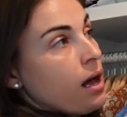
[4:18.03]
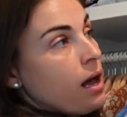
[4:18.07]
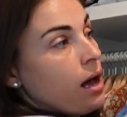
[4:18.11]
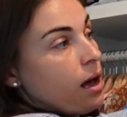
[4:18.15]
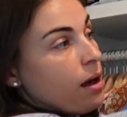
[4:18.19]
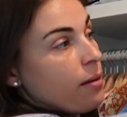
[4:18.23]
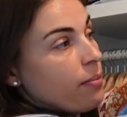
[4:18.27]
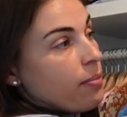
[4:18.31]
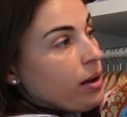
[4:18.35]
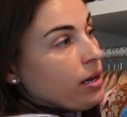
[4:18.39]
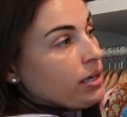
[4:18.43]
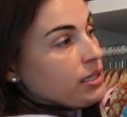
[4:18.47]

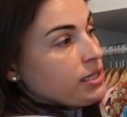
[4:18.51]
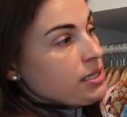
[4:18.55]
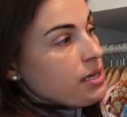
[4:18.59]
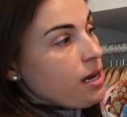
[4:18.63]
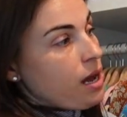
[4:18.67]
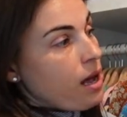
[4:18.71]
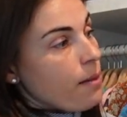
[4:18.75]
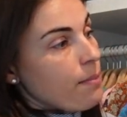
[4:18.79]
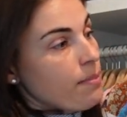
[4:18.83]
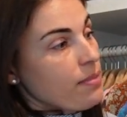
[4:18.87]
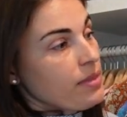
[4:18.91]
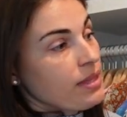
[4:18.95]
up on
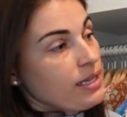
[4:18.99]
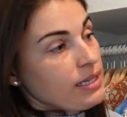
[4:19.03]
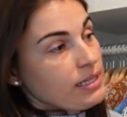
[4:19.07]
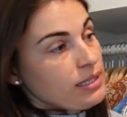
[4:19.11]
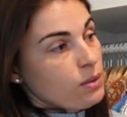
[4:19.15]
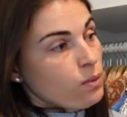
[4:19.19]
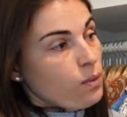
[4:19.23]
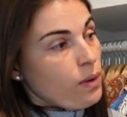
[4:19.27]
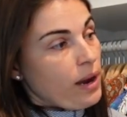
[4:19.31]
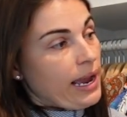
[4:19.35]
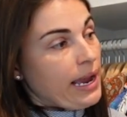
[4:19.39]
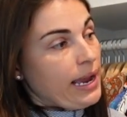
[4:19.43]
top
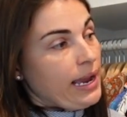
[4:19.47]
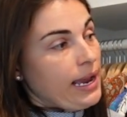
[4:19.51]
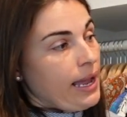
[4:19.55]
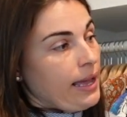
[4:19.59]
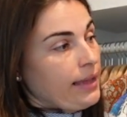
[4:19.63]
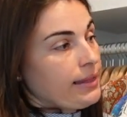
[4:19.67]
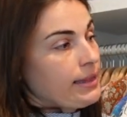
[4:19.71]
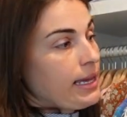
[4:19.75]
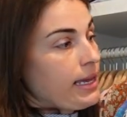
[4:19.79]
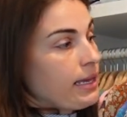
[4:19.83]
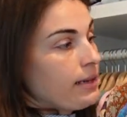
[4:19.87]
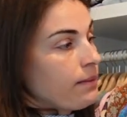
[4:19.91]
this way
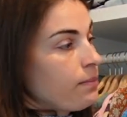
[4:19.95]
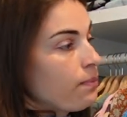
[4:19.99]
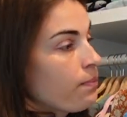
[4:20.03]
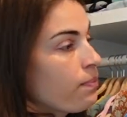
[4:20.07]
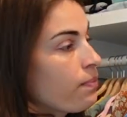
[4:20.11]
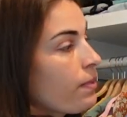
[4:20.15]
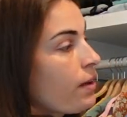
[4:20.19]
and then